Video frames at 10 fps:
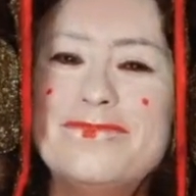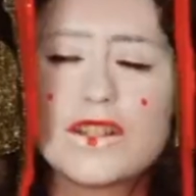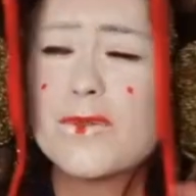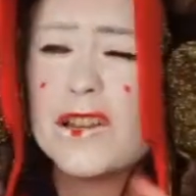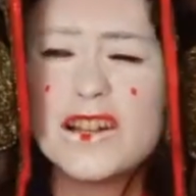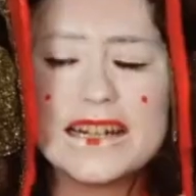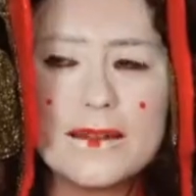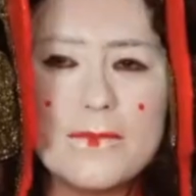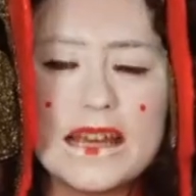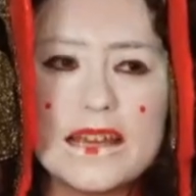So we're looking
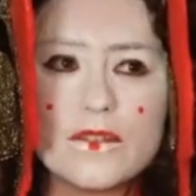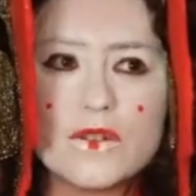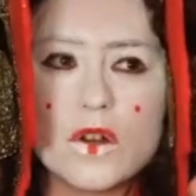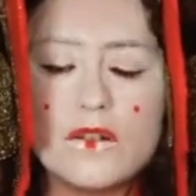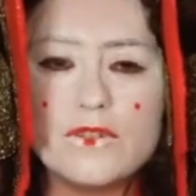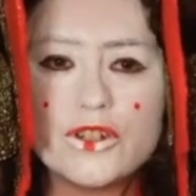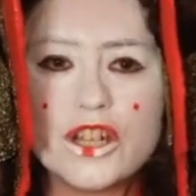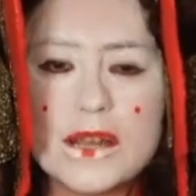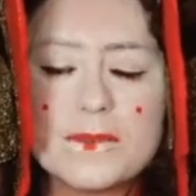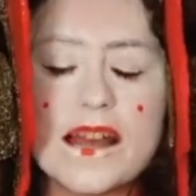at making those oval
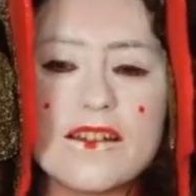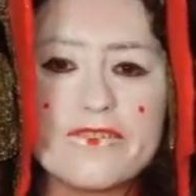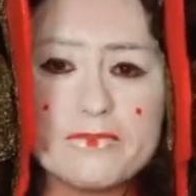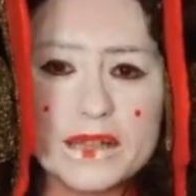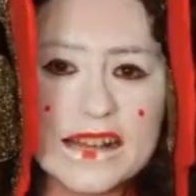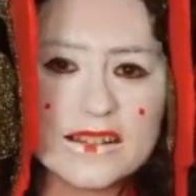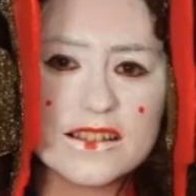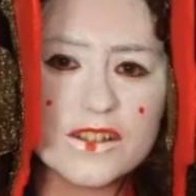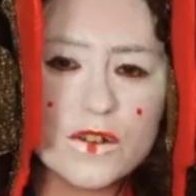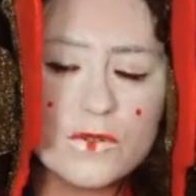shapes out of
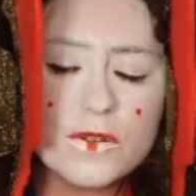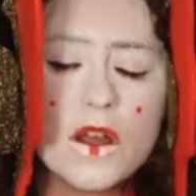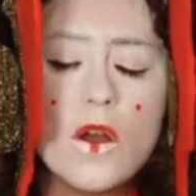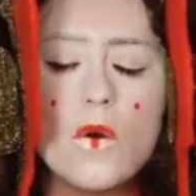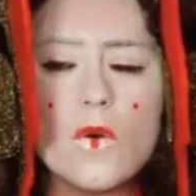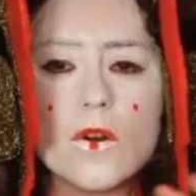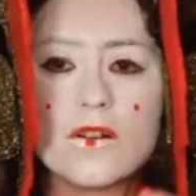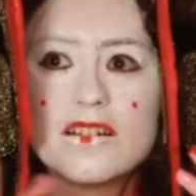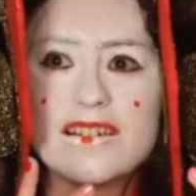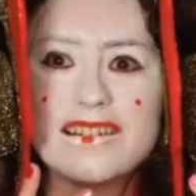plastizote
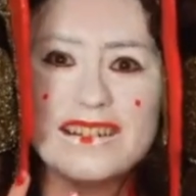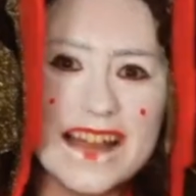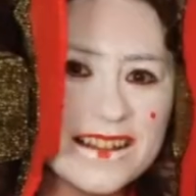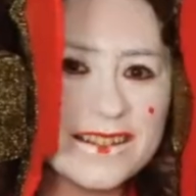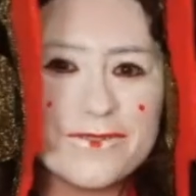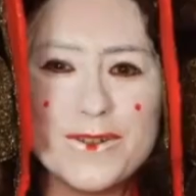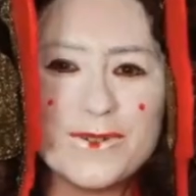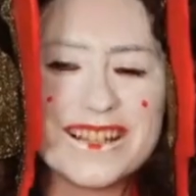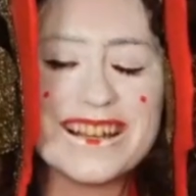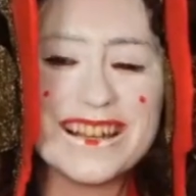or light
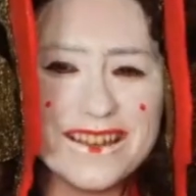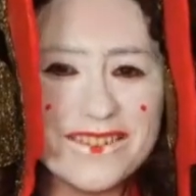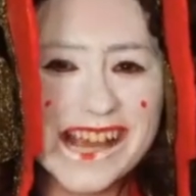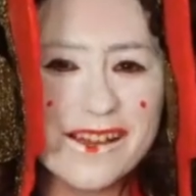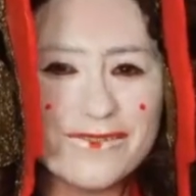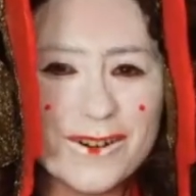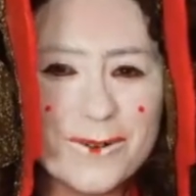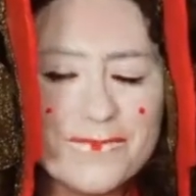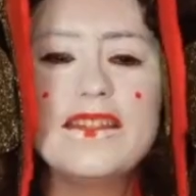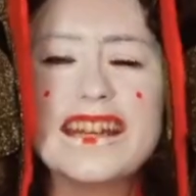diffusing EVA
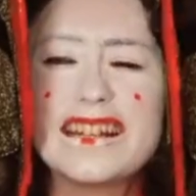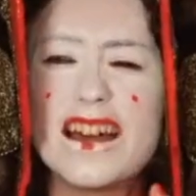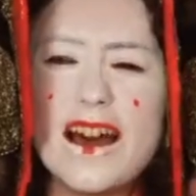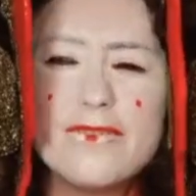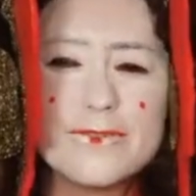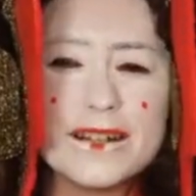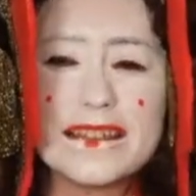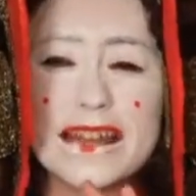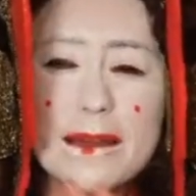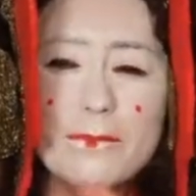foam, and then
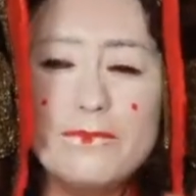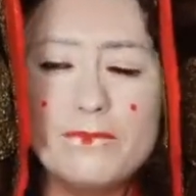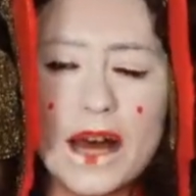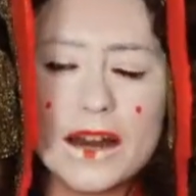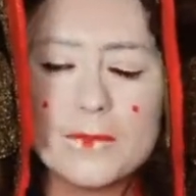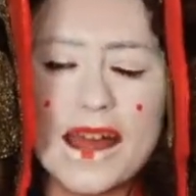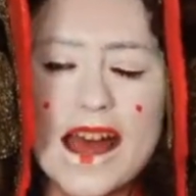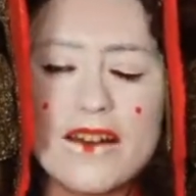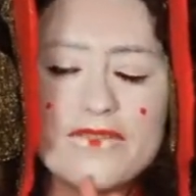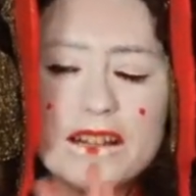covering that bottom
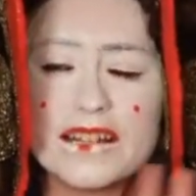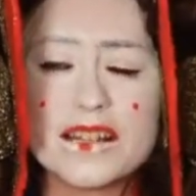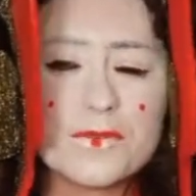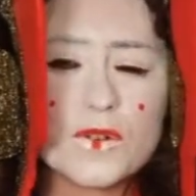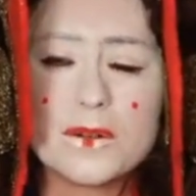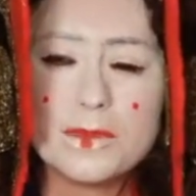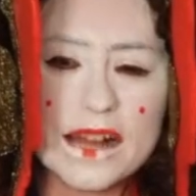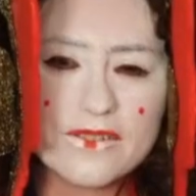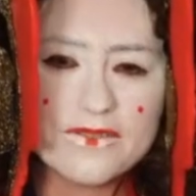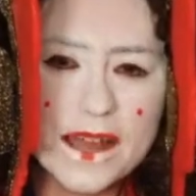half in some sort of
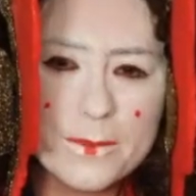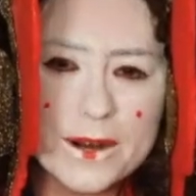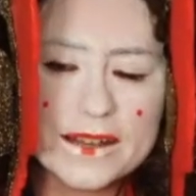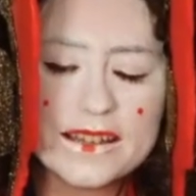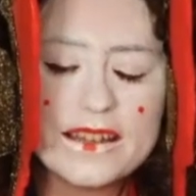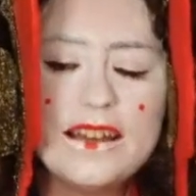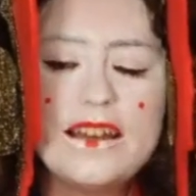black fabric,